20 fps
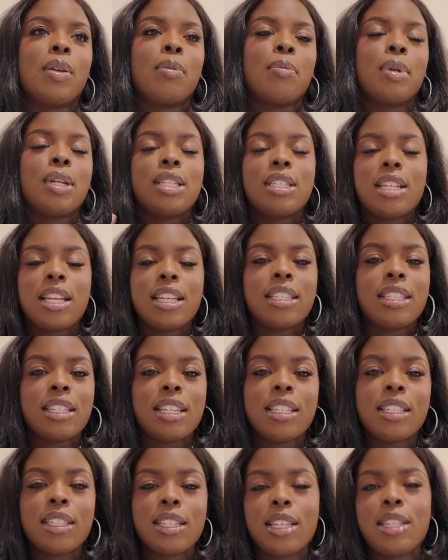but it's it's
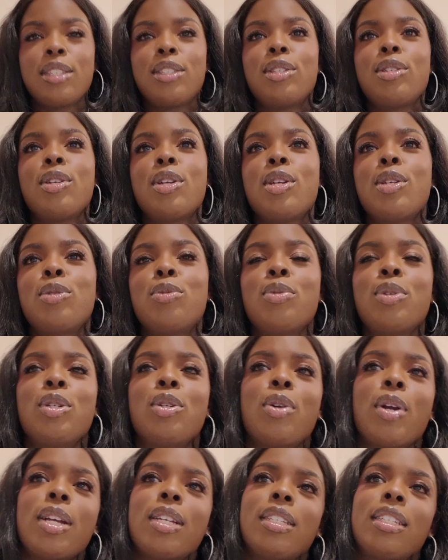it's it's, it's really
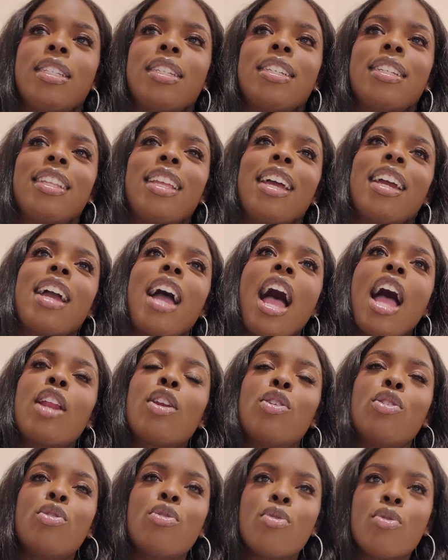crazy like i
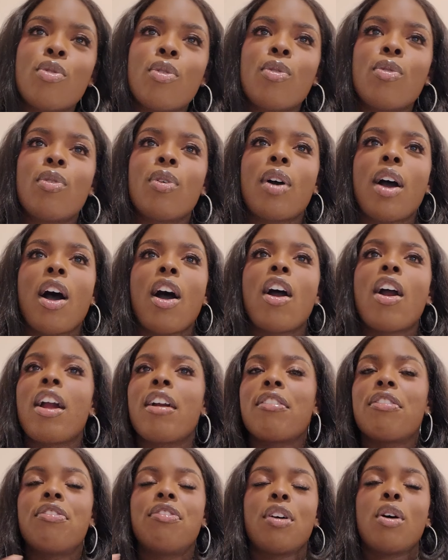knew i
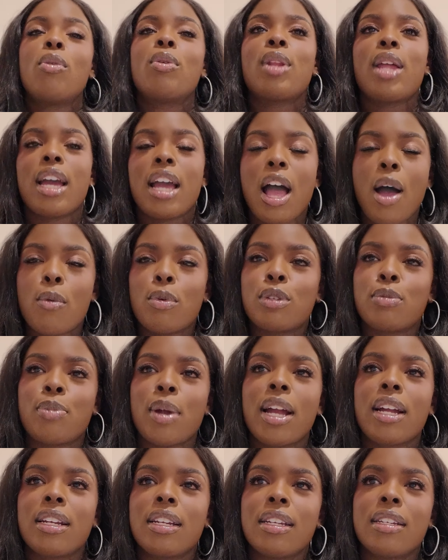felt like i was
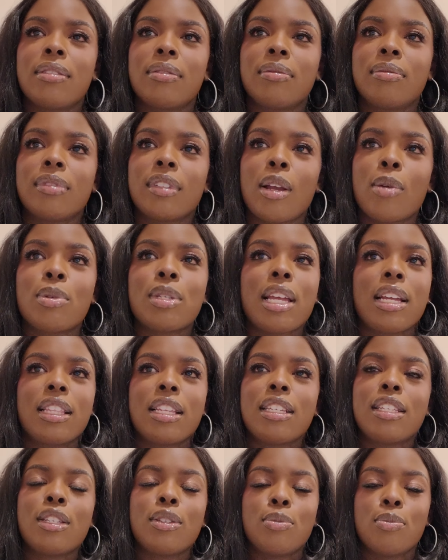pregnant i was like
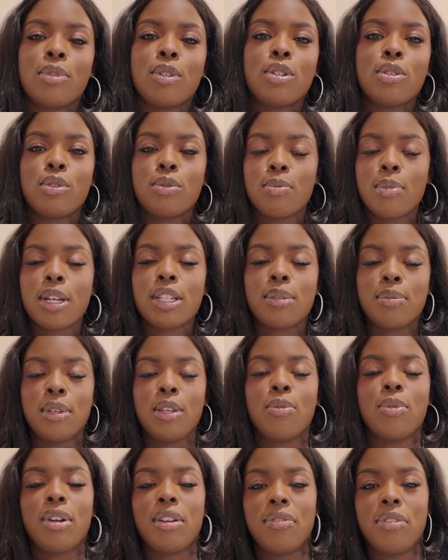this is this must
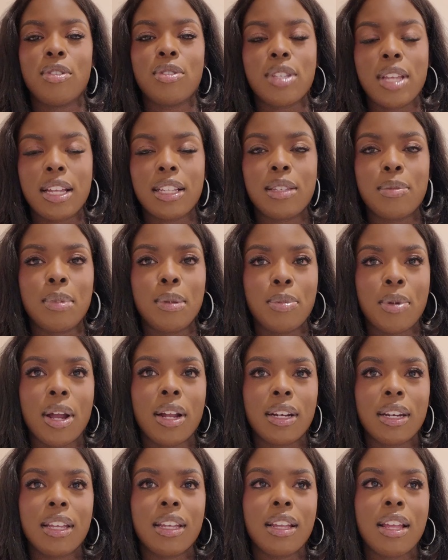be what it feels like to be
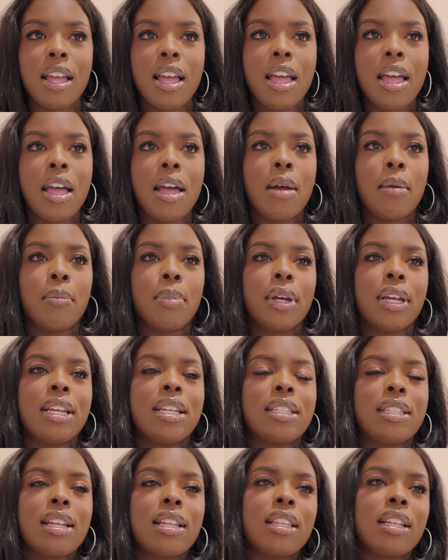pregnant but
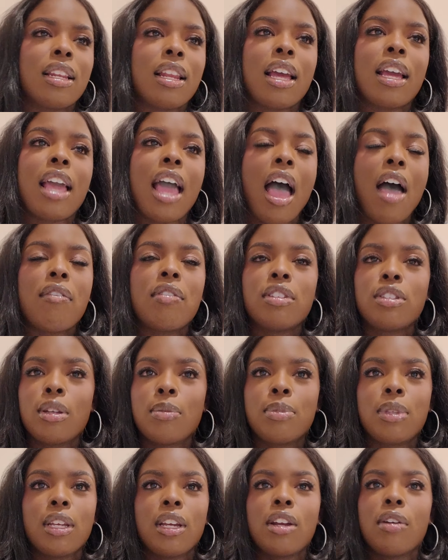it's nothing like having
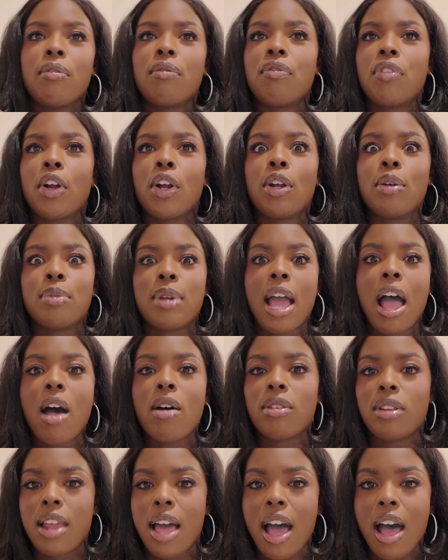something confirmed
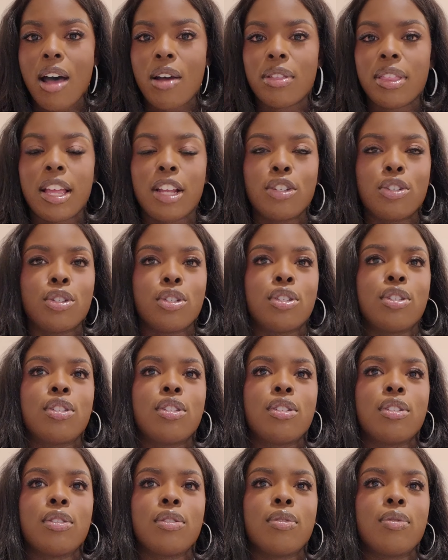out loud that
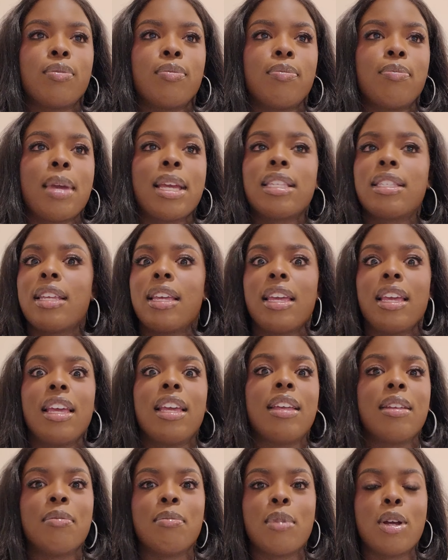just makes it
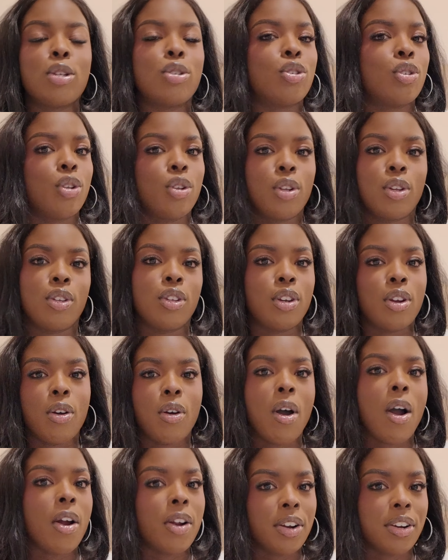hit much you know
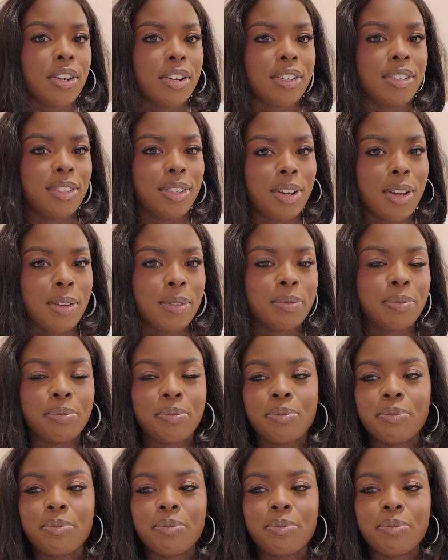harder you know